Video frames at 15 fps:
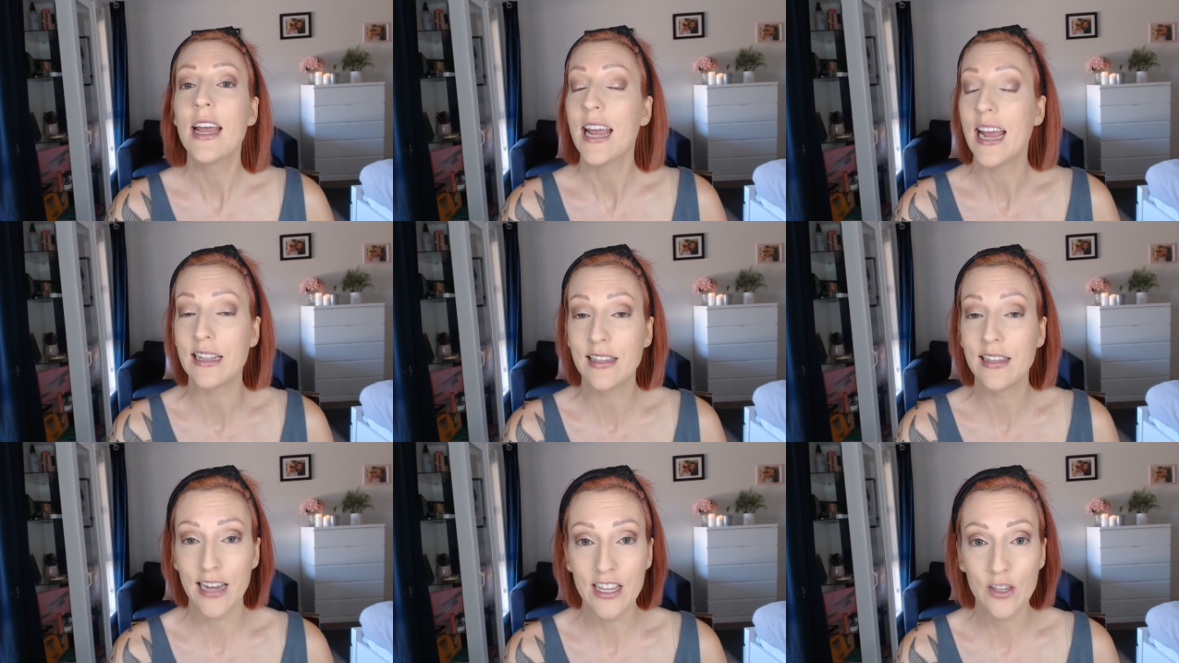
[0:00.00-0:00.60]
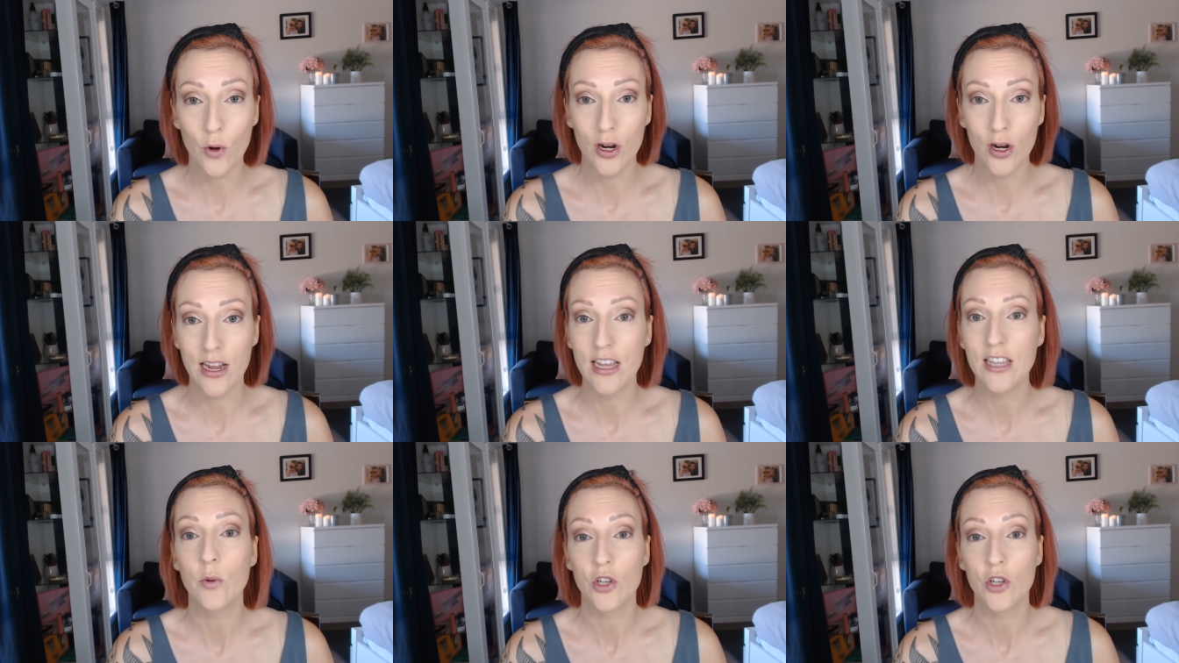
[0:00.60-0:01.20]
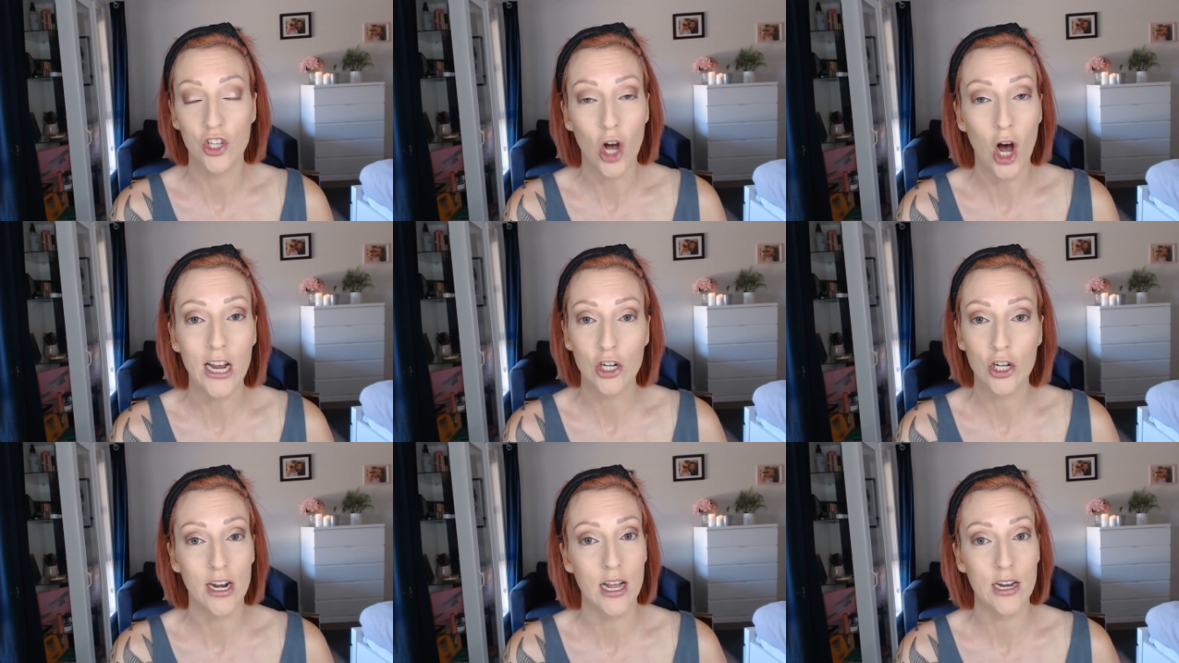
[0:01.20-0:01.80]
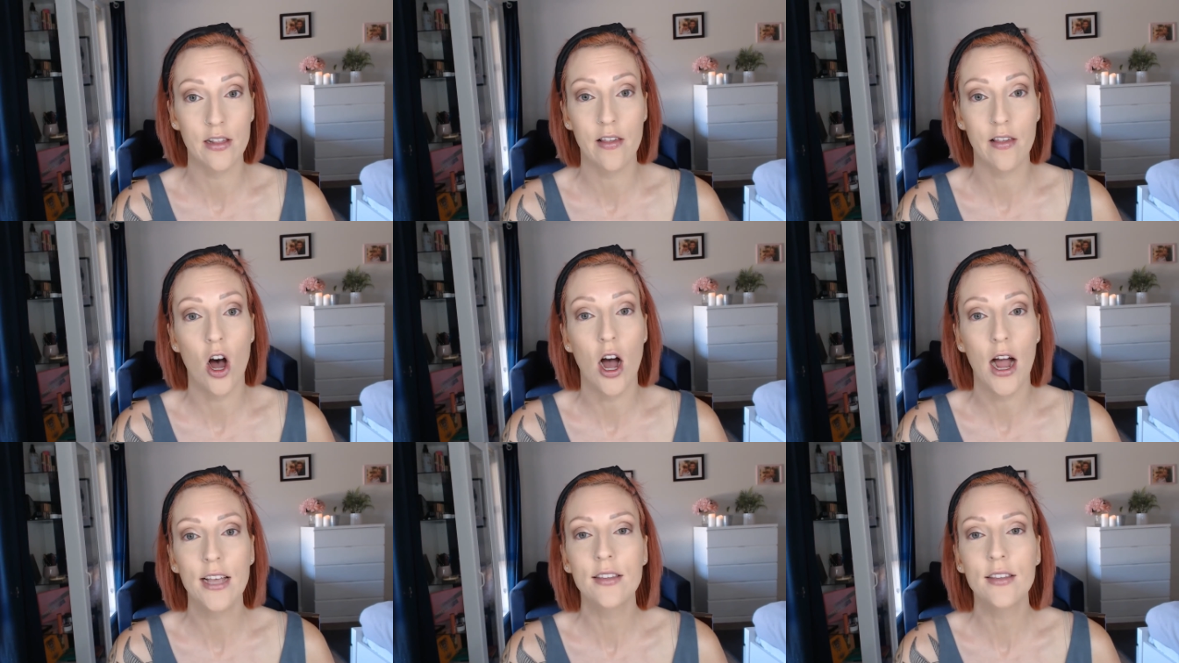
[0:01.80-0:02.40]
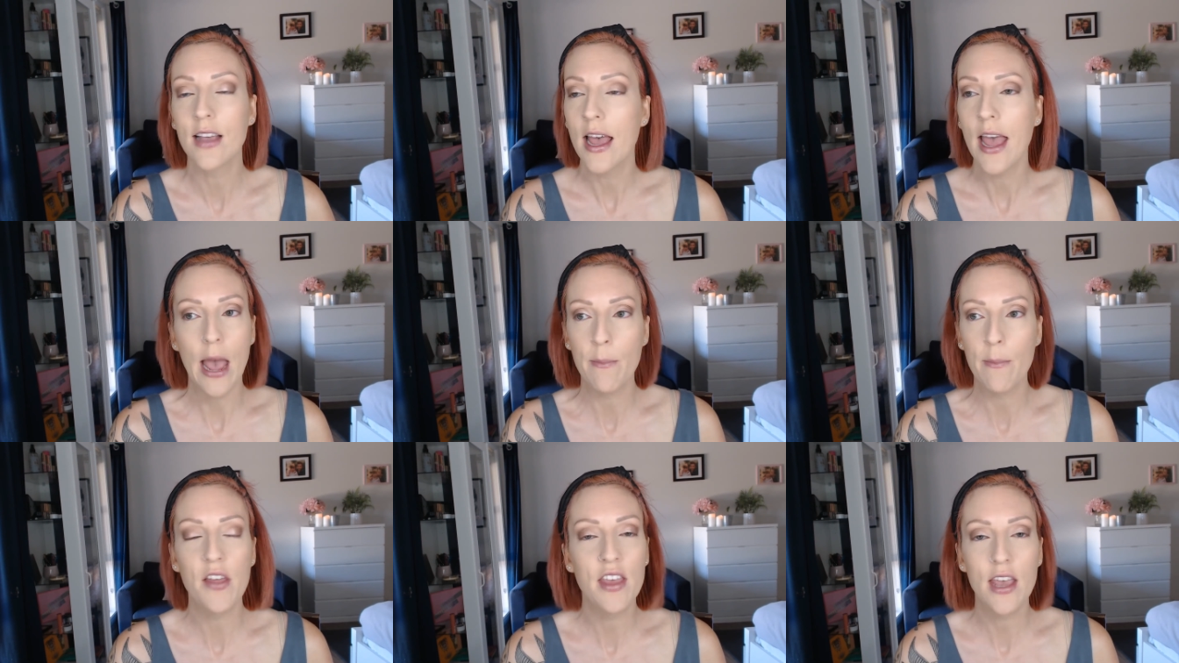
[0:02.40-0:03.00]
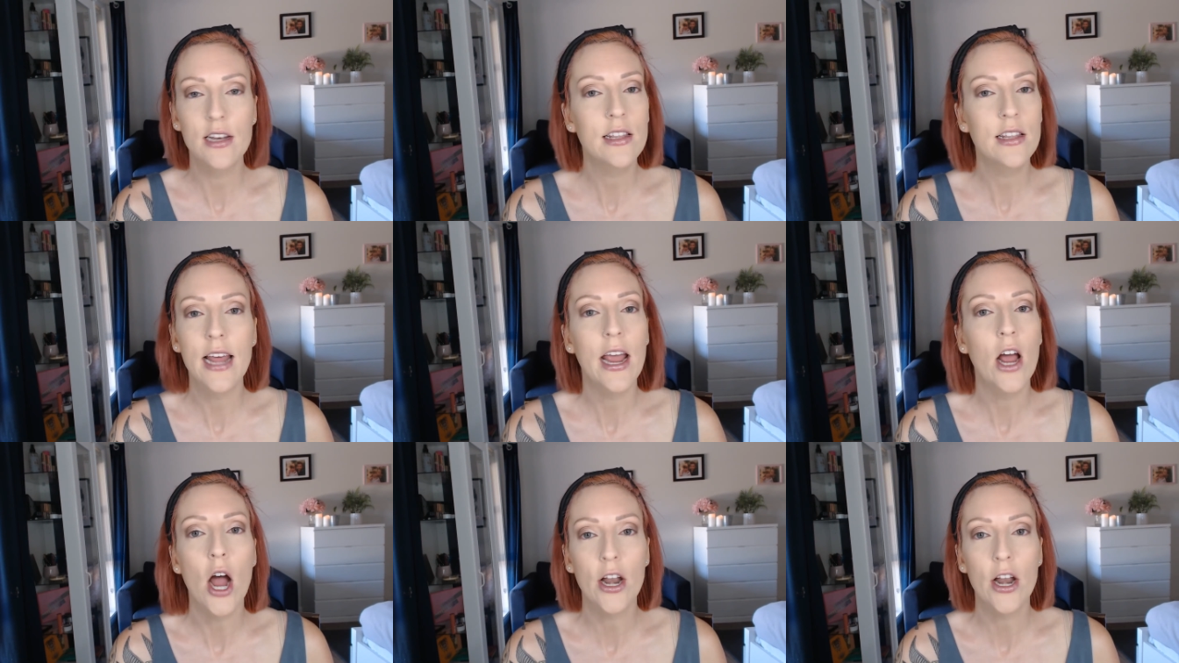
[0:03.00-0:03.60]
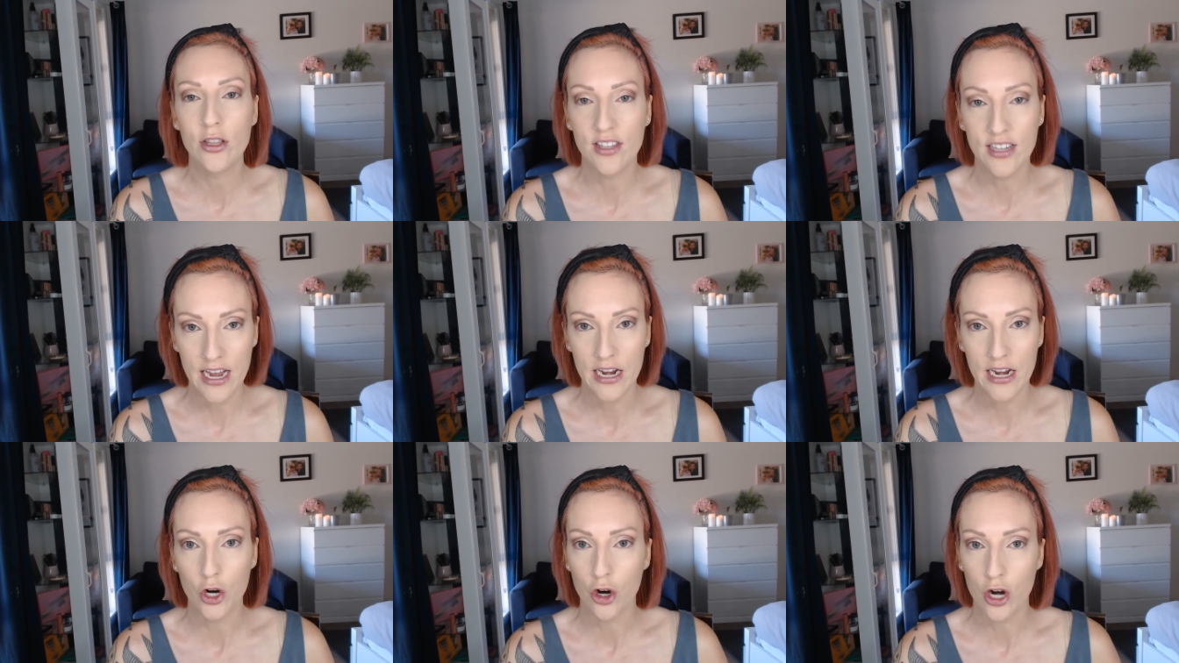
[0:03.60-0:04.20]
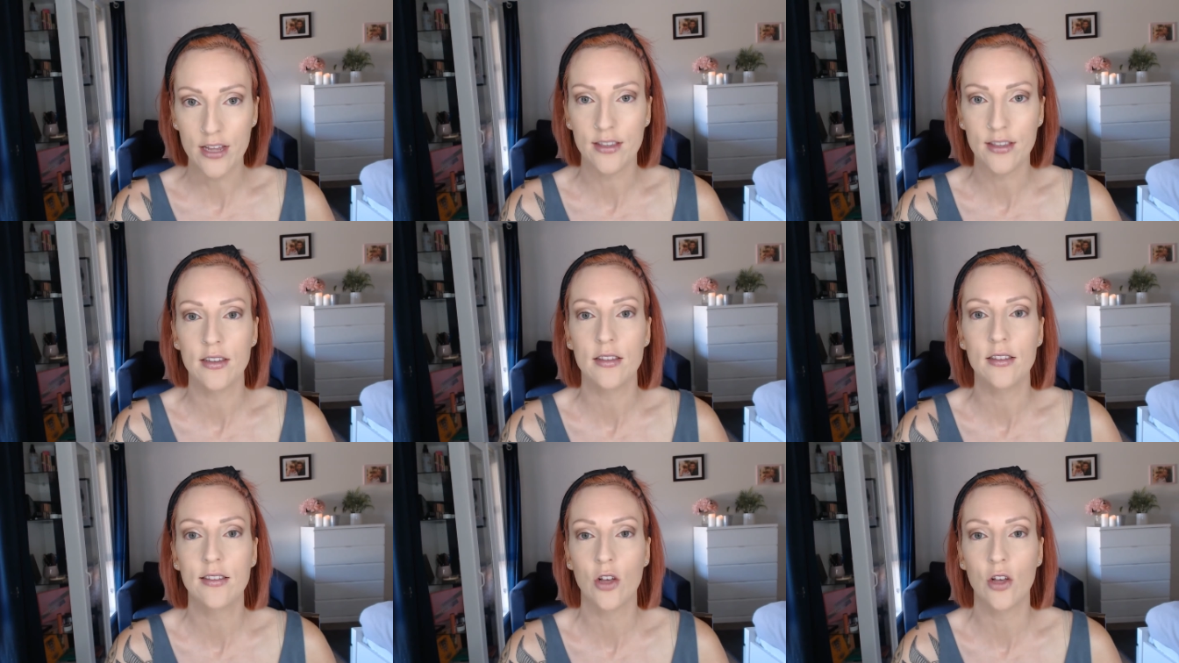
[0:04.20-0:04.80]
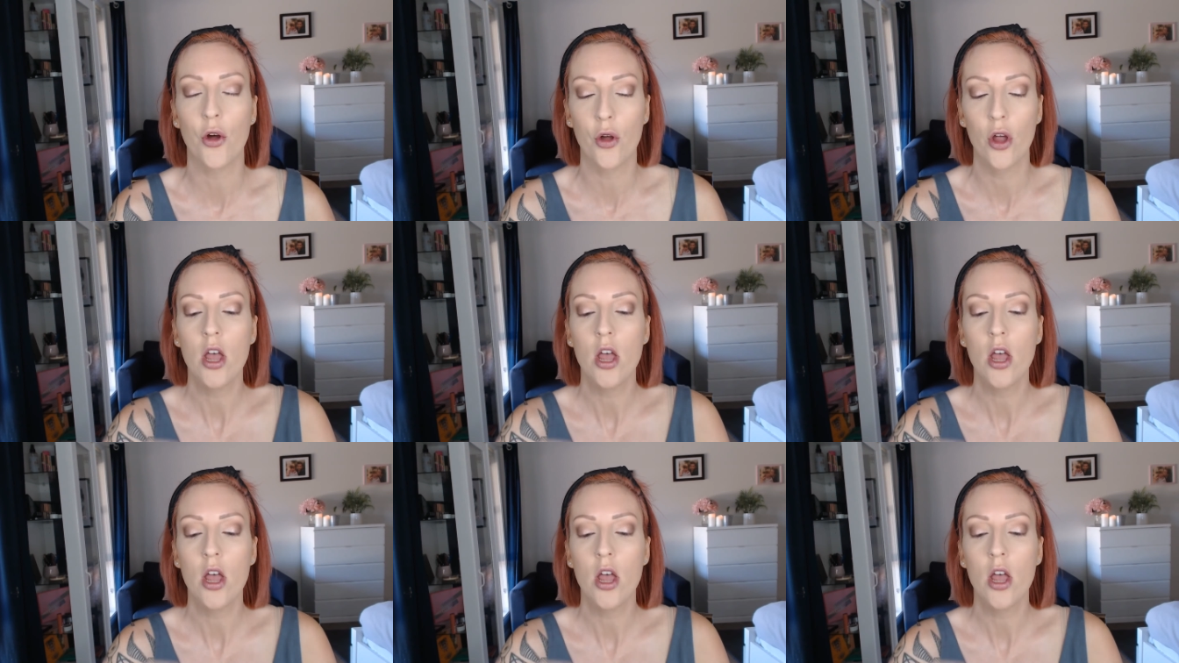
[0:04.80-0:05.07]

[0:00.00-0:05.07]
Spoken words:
It says what it is, which is hydrate under the eyes. And by the end of the day, I don't see any creases. So